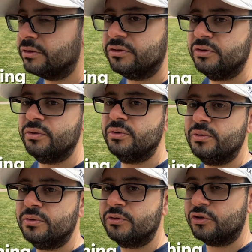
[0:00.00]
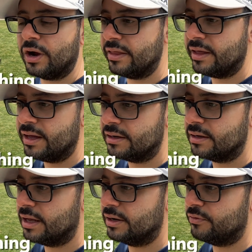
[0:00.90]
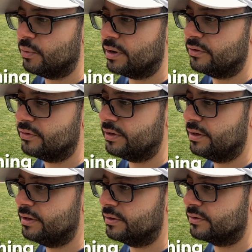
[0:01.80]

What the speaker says: to try that, and if you want to see